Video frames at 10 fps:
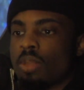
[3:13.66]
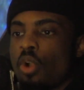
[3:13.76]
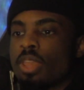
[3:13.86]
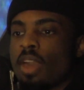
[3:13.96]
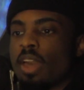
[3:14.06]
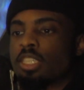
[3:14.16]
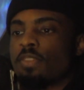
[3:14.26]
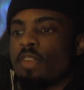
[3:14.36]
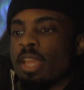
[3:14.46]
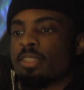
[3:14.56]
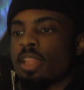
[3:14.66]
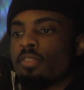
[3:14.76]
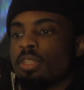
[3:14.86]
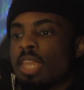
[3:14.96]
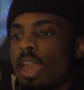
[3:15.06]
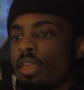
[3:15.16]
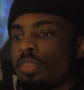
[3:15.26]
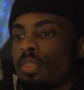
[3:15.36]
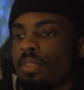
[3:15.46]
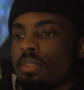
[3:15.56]
Oh yeah, that's advanced level
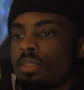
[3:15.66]
death.